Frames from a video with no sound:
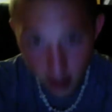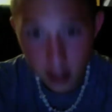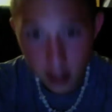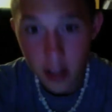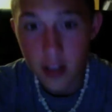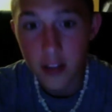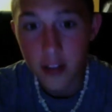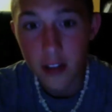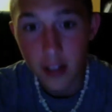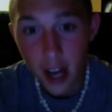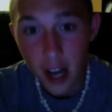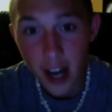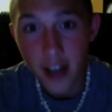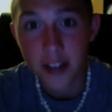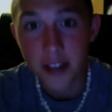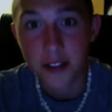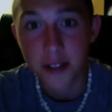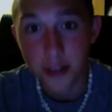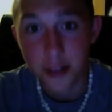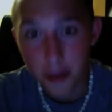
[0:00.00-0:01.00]
The
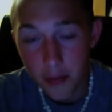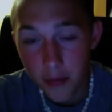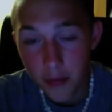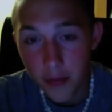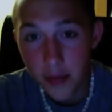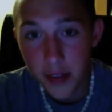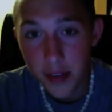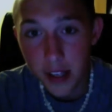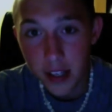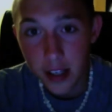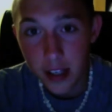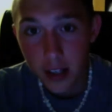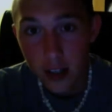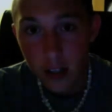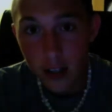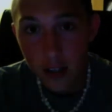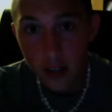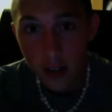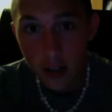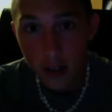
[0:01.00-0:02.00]
Lions.
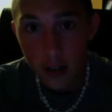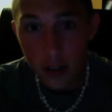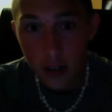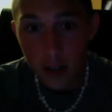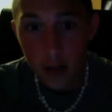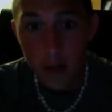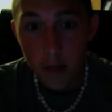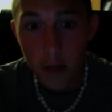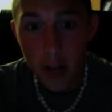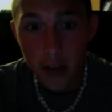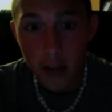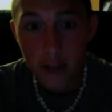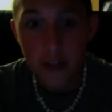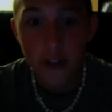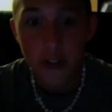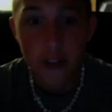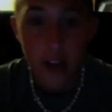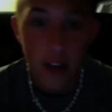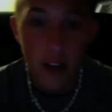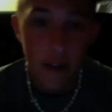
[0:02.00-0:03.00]
Matthew
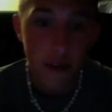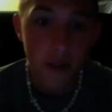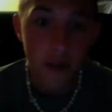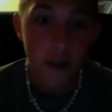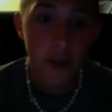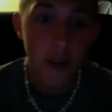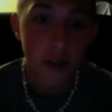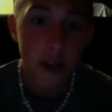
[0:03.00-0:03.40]
Stafford.